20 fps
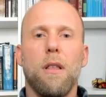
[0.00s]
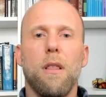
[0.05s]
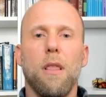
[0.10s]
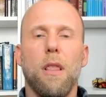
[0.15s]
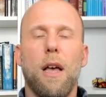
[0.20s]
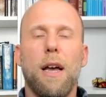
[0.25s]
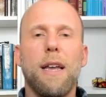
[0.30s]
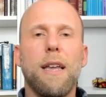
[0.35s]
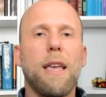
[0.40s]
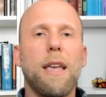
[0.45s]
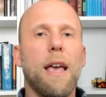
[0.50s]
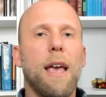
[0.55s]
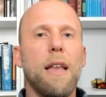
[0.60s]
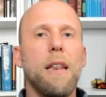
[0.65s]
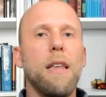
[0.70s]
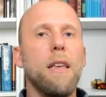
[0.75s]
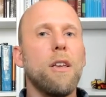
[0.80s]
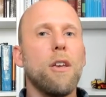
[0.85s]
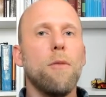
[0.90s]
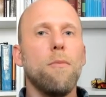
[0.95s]
Like
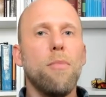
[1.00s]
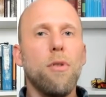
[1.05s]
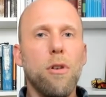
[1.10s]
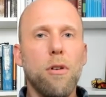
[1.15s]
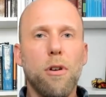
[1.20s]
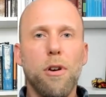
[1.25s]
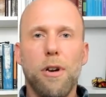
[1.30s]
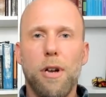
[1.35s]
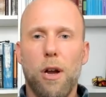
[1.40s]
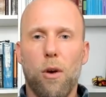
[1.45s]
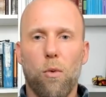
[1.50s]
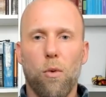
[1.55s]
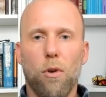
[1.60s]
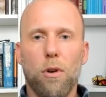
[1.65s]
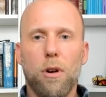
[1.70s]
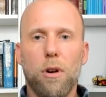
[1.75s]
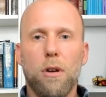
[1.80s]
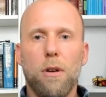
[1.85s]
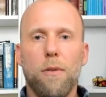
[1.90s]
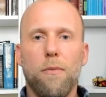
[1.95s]
any computer network,